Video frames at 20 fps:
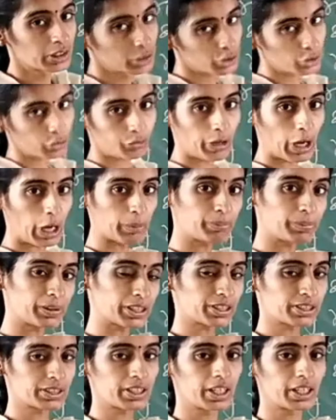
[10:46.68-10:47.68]
So 5
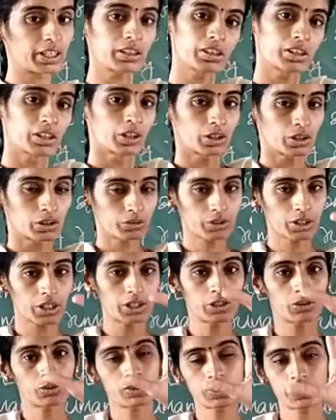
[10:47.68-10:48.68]
plus 9 you
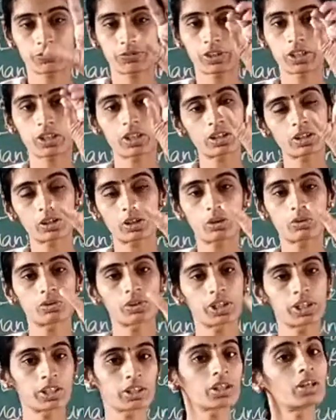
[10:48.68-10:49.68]
can use finger
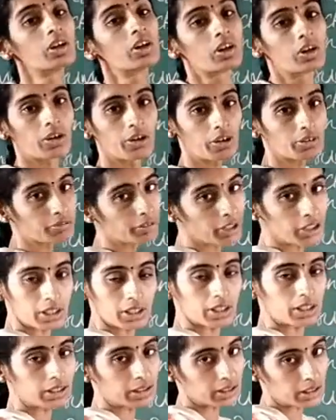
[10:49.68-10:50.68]
counting or
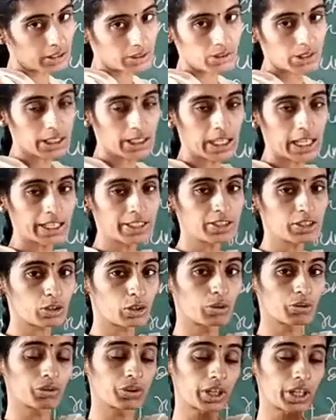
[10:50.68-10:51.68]
vertical lines
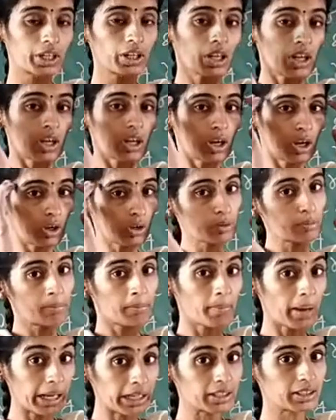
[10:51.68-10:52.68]
counting
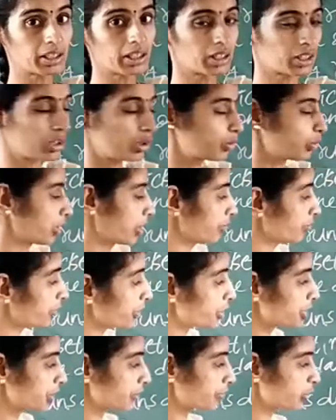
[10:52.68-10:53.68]
or mental counting.
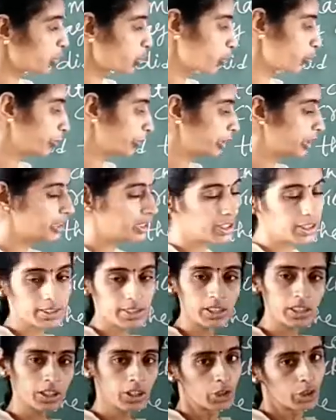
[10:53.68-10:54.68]
Whichever you feel
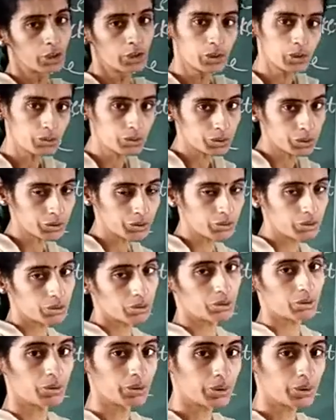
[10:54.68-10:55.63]
easy you should do.